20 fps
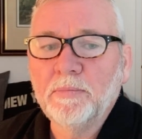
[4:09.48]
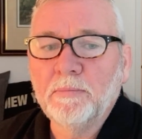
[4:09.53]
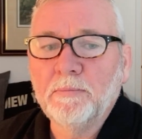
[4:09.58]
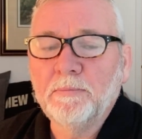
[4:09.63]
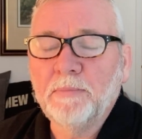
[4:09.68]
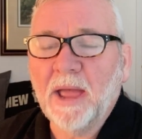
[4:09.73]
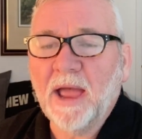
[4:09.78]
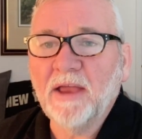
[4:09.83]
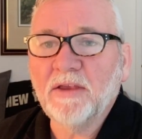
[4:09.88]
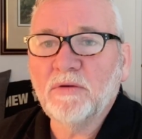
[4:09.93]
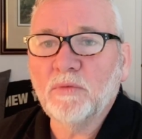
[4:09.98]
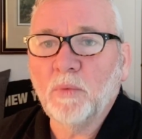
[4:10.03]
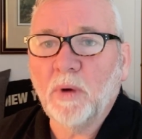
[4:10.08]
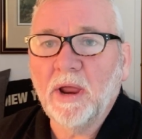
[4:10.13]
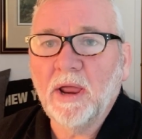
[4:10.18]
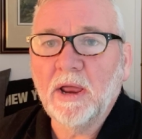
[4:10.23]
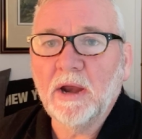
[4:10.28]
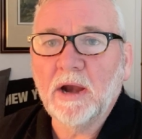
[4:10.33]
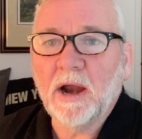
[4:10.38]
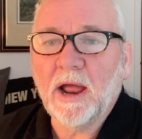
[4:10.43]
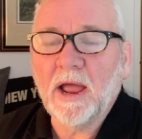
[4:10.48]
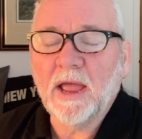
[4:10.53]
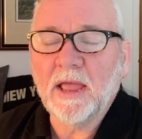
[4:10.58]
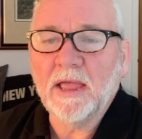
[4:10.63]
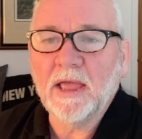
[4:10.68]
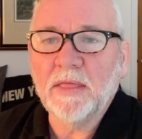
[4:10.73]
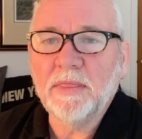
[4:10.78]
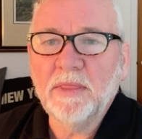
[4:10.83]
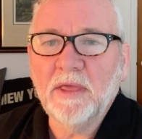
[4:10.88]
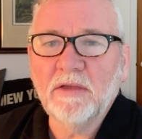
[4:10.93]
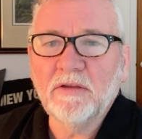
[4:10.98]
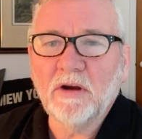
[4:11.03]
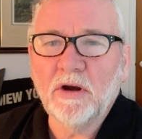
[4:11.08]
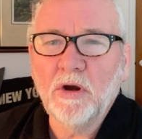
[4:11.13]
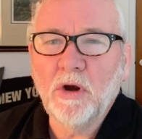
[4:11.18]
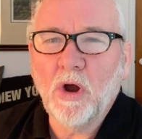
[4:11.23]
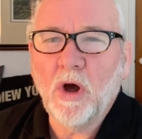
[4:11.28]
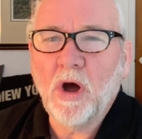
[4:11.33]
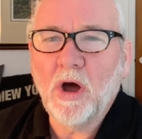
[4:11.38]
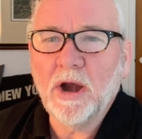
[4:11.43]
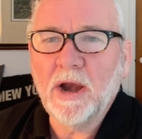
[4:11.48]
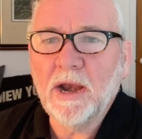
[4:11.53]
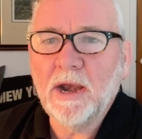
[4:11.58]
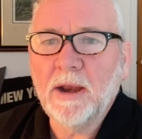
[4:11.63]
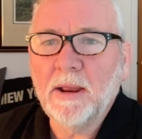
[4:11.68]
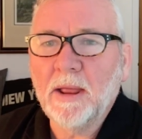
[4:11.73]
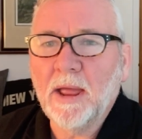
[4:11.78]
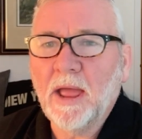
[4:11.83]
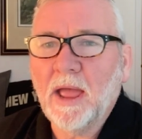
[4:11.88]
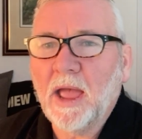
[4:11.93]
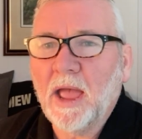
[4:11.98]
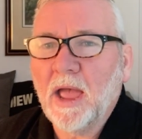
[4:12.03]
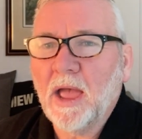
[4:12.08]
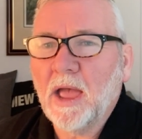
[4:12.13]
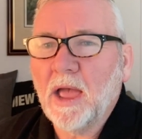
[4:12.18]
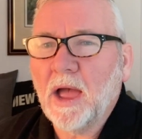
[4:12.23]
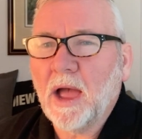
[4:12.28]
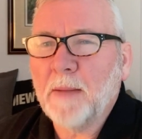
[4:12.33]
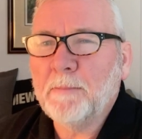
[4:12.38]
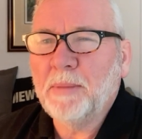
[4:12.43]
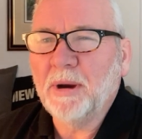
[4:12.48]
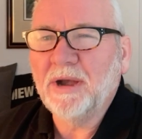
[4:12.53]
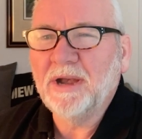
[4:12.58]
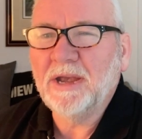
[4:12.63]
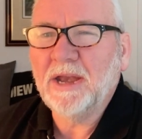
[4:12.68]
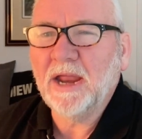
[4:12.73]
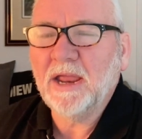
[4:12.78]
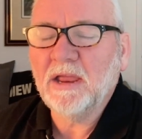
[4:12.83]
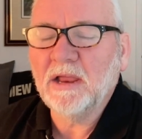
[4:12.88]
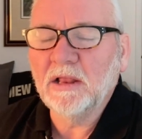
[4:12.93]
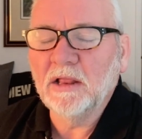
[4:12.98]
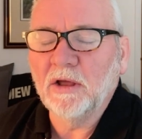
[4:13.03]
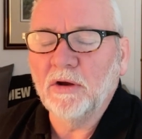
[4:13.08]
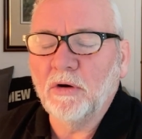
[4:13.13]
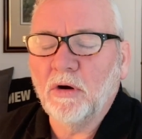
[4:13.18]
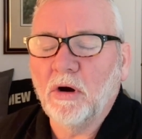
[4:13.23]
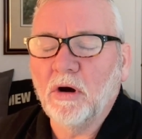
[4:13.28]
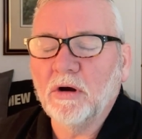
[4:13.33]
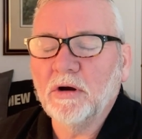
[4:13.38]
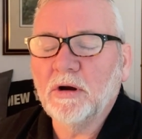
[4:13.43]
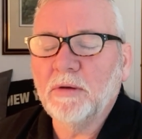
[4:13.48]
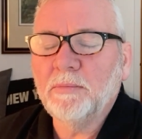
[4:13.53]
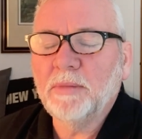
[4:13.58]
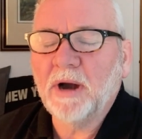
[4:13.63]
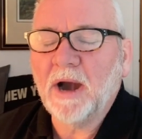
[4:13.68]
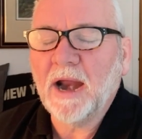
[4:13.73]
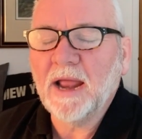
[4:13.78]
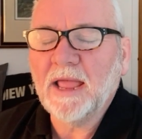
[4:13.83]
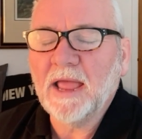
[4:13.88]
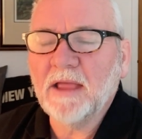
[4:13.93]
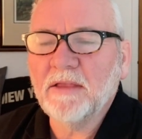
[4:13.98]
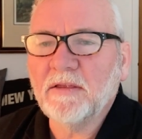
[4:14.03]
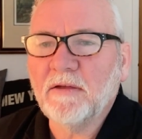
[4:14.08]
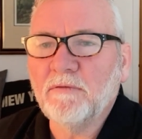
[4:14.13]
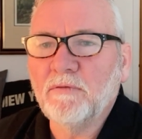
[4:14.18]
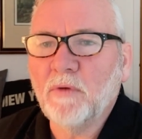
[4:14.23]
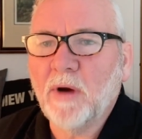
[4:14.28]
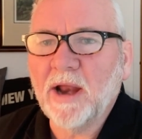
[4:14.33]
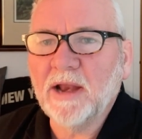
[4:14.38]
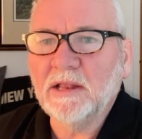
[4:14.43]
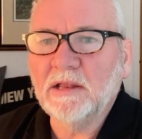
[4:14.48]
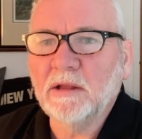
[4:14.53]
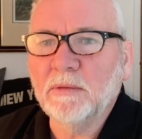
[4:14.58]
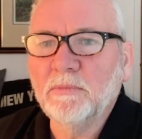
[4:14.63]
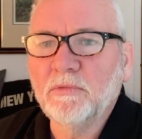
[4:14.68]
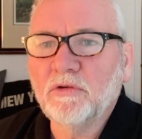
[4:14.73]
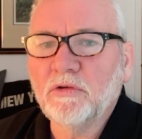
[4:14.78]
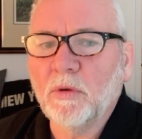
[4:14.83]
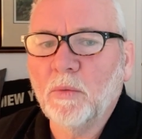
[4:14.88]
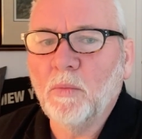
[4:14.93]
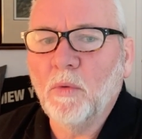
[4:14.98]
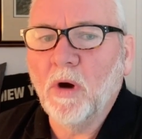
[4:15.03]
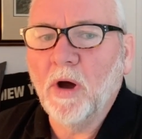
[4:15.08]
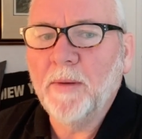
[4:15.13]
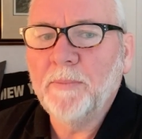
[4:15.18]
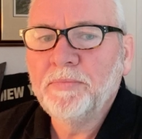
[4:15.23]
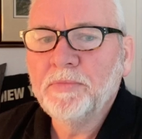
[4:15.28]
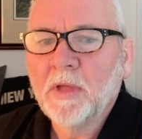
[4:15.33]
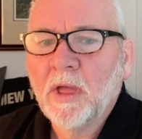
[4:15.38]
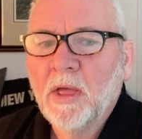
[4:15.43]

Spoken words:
best way, and again, these are not in a particular order, but I guess I've ranked them somewhat.